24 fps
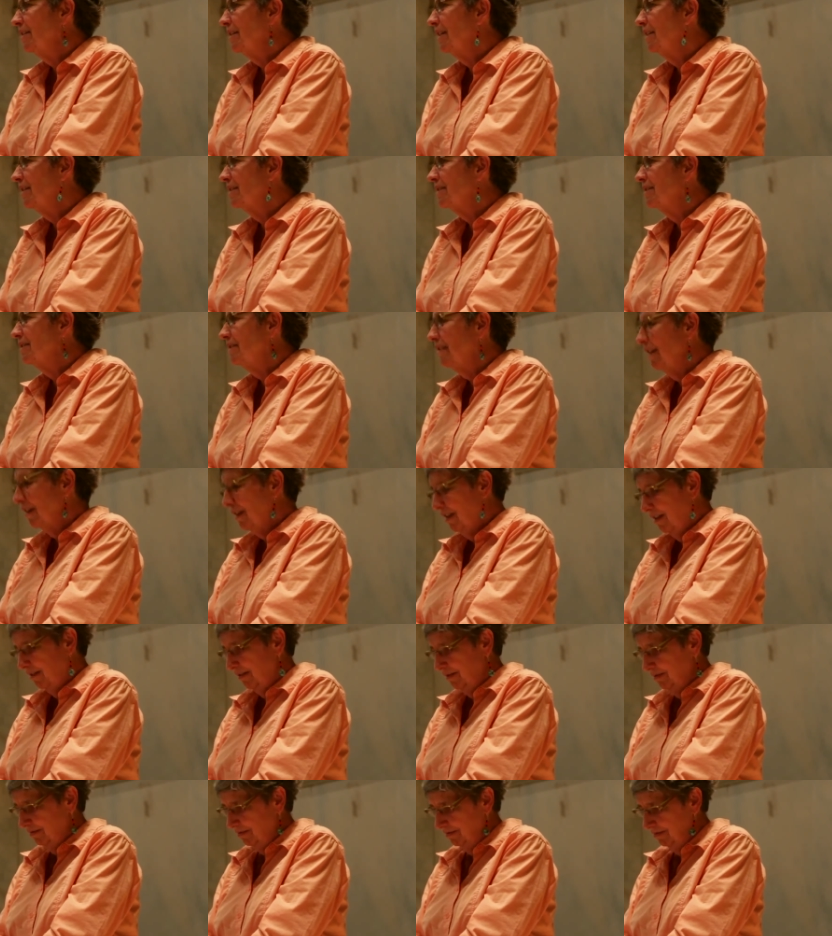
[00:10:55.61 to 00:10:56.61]
Is that a
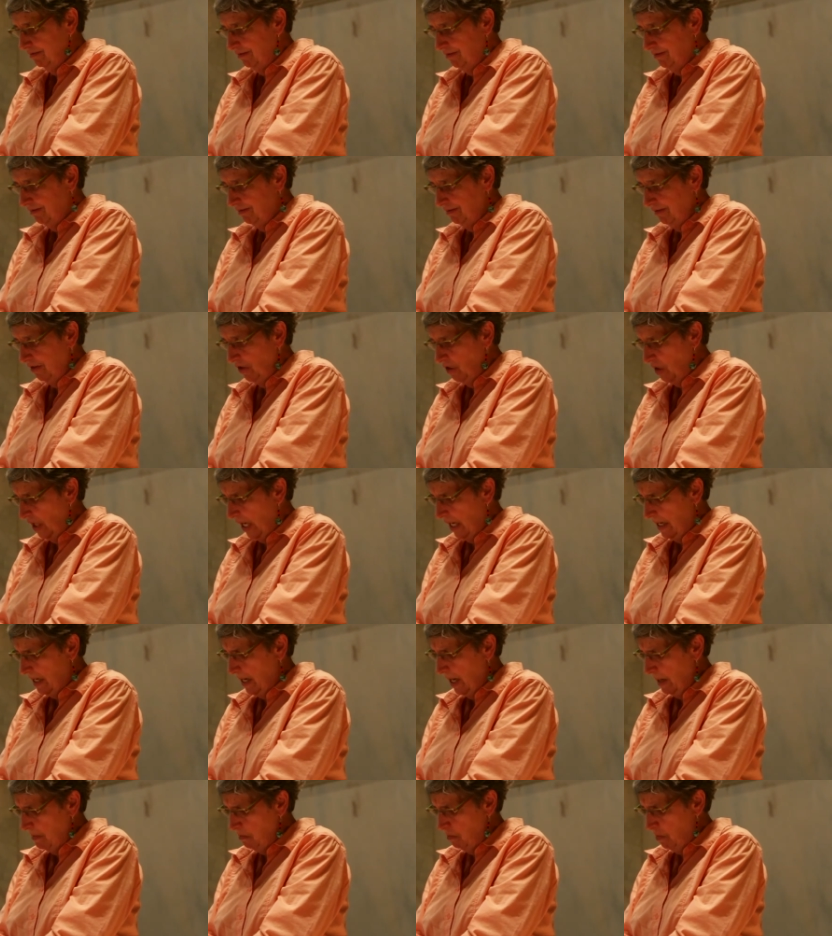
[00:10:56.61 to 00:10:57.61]
stick? Is
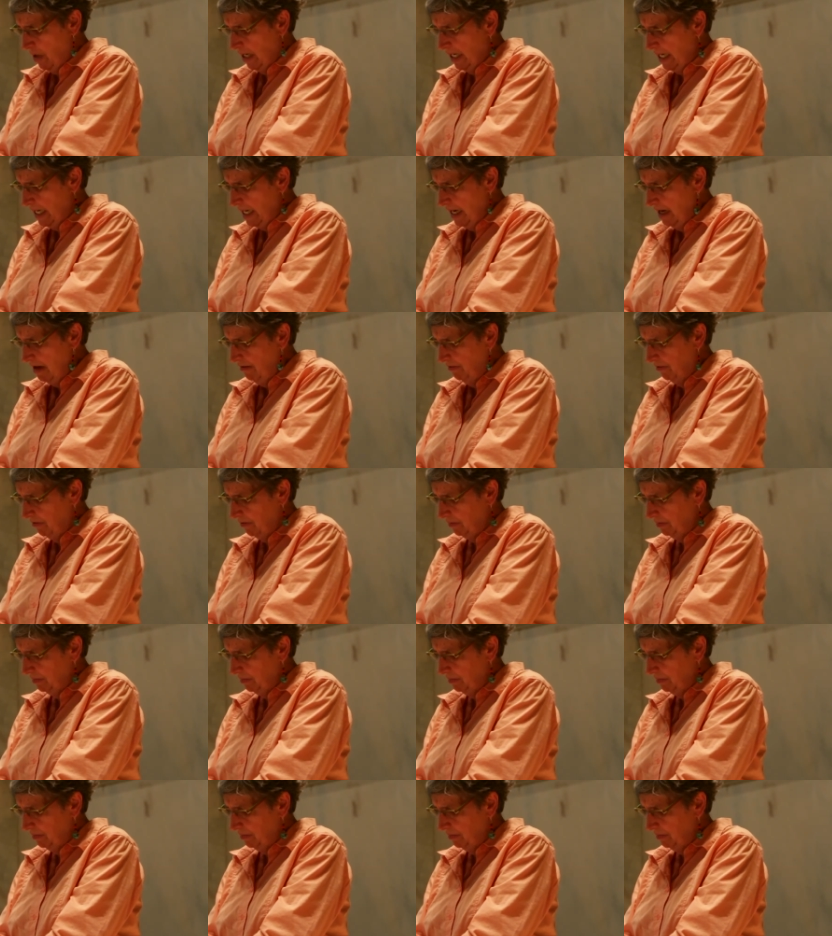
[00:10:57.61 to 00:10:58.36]
that not big enough?